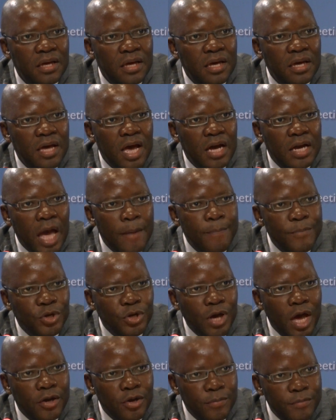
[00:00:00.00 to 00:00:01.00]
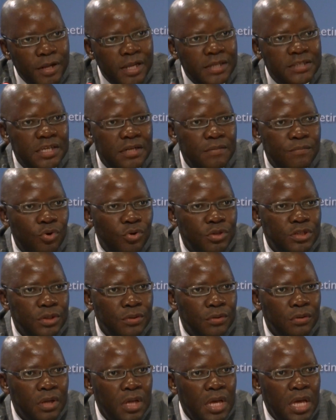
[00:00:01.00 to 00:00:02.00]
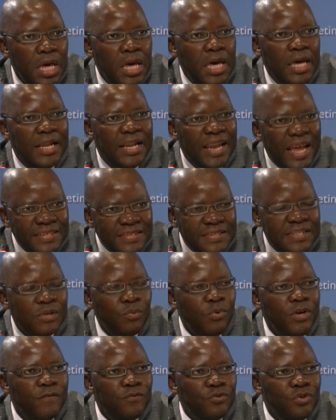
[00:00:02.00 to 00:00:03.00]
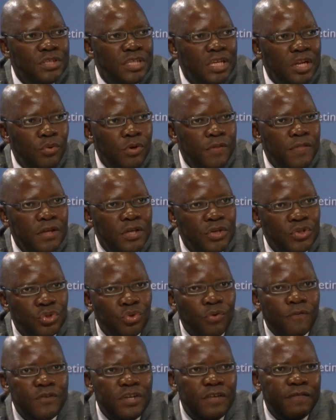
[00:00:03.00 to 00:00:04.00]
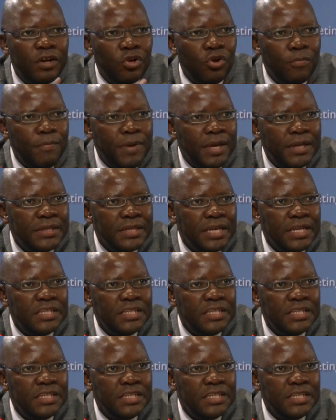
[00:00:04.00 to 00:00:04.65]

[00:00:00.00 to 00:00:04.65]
accumulation model. And lastly, we have to deal with the issue of development.